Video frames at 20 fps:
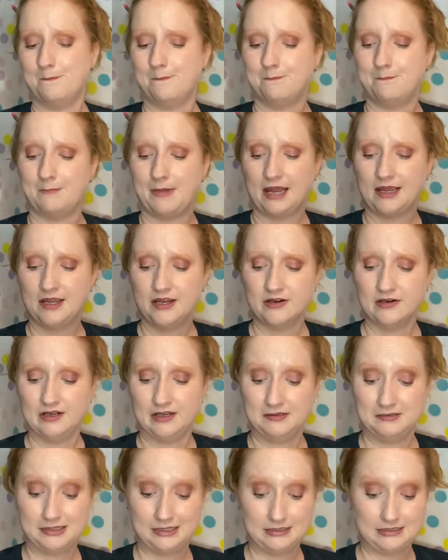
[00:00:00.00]
my hair
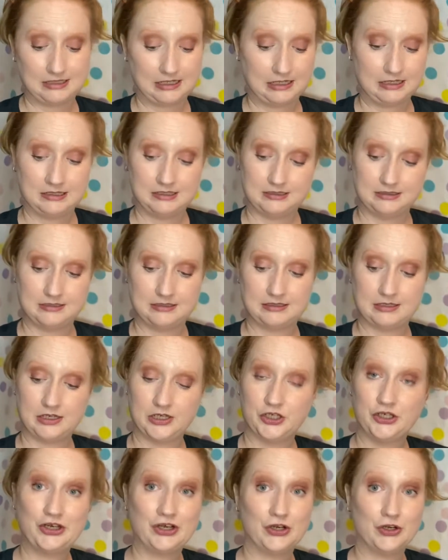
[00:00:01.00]
isn't as
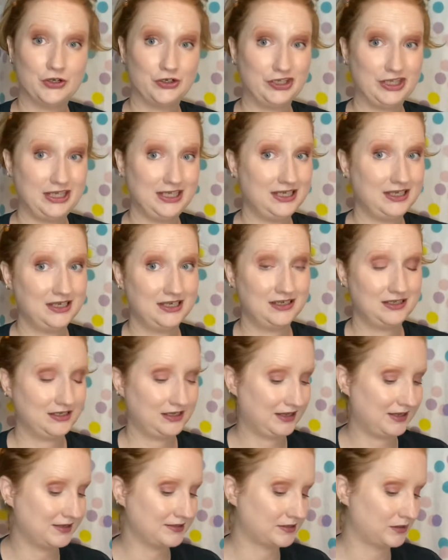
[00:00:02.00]
curly
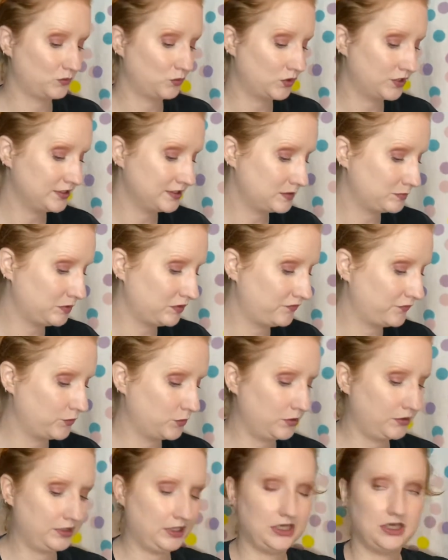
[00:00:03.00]
as it was
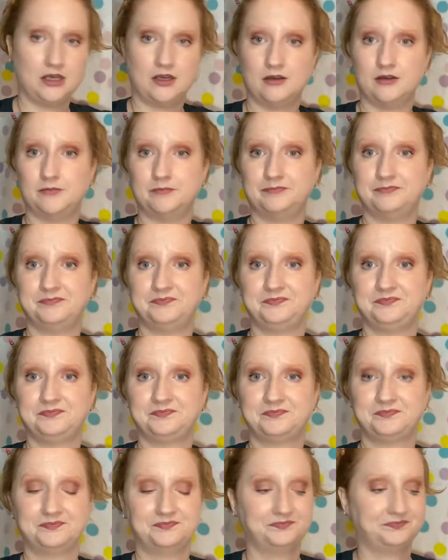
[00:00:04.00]
before the um,
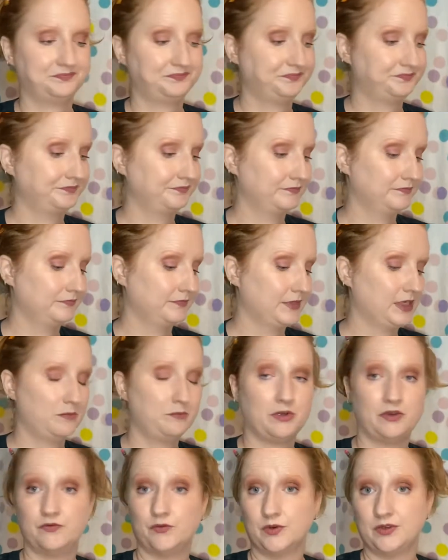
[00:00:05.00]

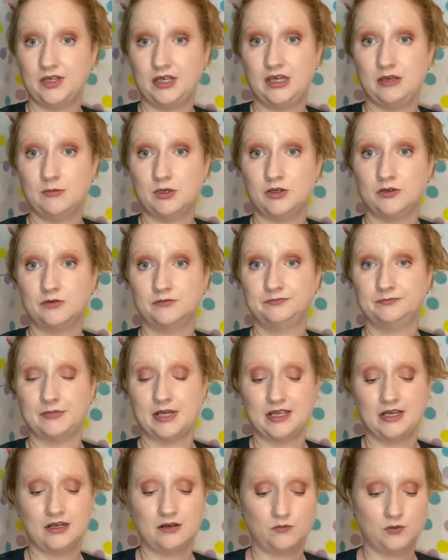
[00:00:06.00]
before the chemo. My
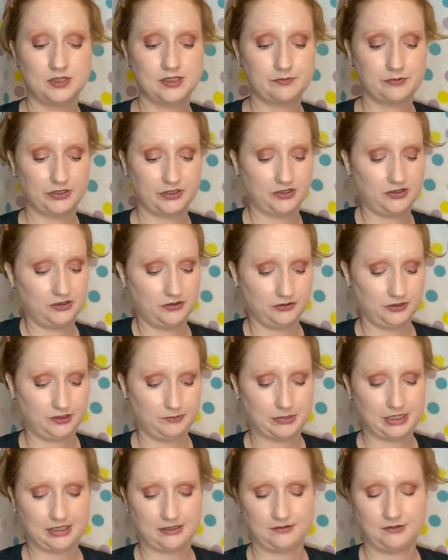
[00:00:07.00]
hair was pretty curly
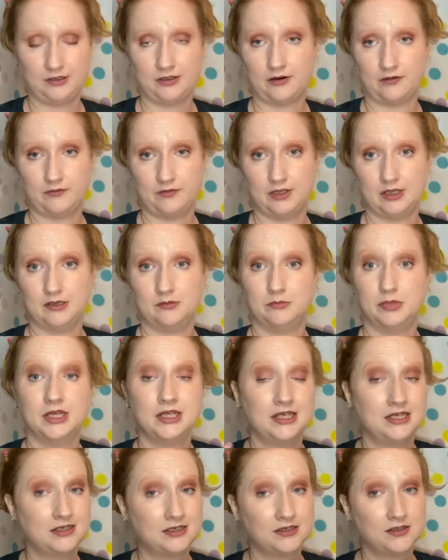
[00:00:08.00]
back, you know, then, but
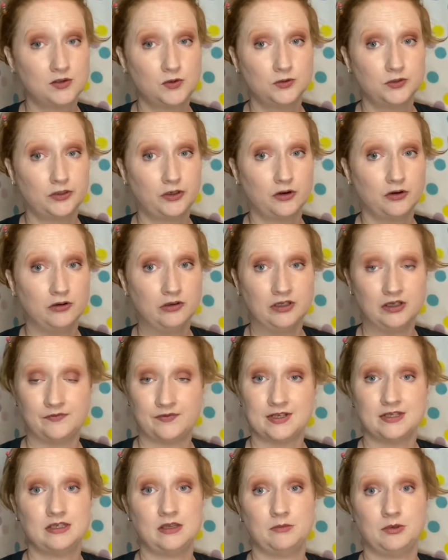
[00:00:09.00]
it does hold a curl if I
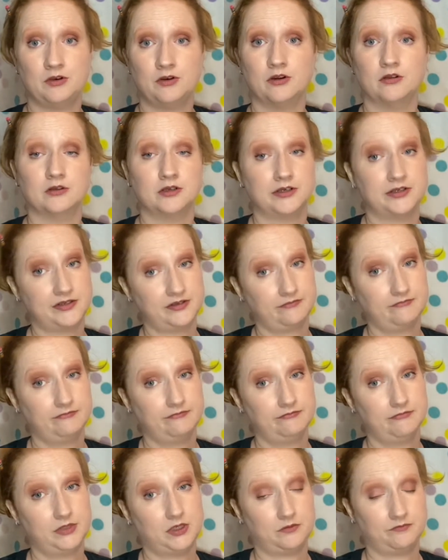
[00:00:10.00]
sleep in curlers.
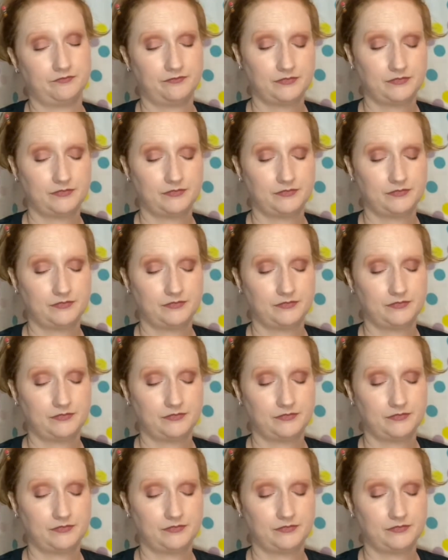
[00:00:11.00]
So,